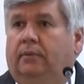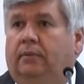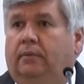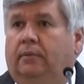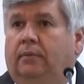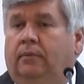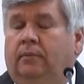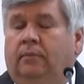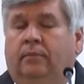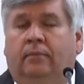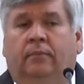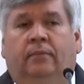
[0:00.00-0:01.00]

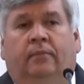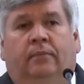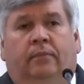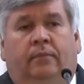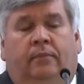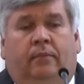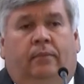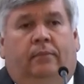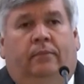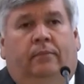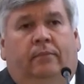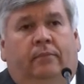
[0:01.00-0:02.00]

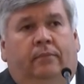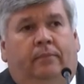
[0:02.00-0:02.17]
No one is speaking in this clip.